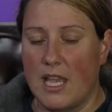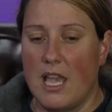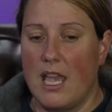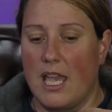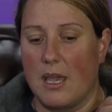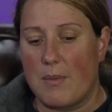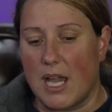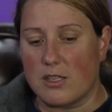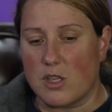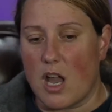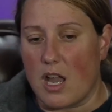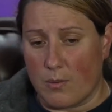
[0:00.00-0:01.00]
And my
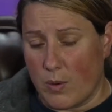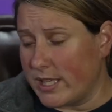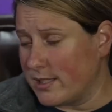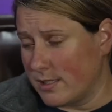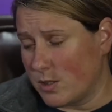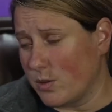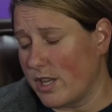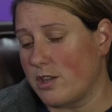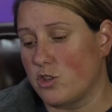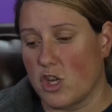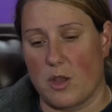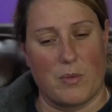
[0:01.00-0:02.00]
dog went into that
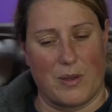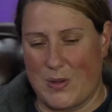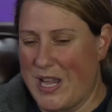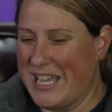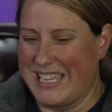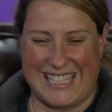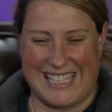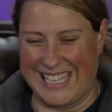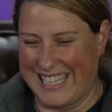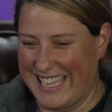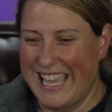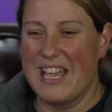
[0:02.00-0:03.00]
gym and was
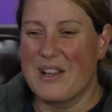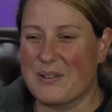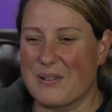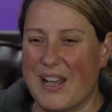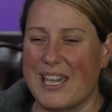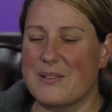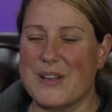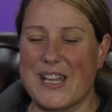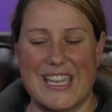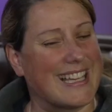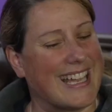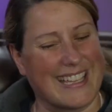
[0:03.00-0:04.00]
right away
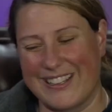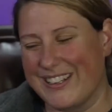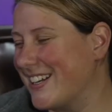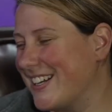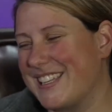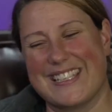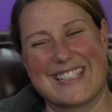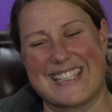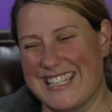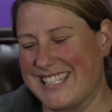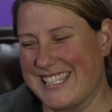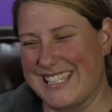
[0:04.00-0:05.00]
like, oh, this
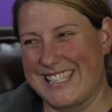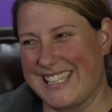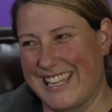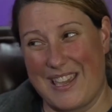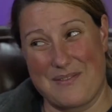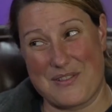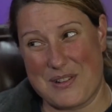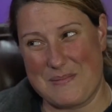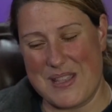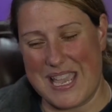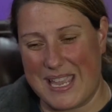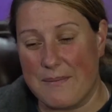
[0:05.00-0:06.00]
is Disneyland for
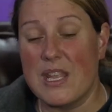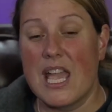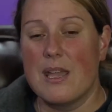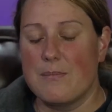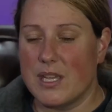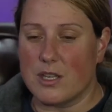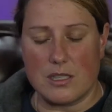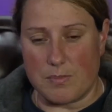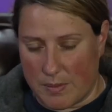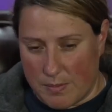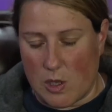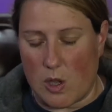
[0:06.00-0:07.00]
me, because
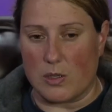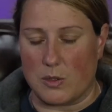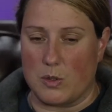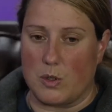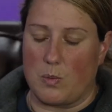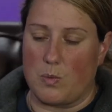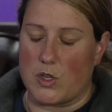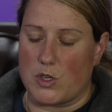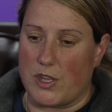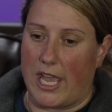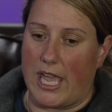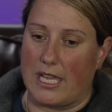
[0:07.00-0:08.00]
people also don't wash
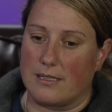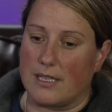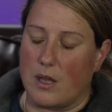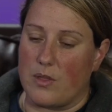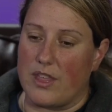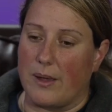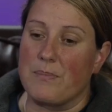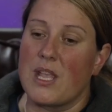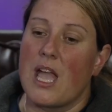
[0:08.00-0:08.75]
their hands down there.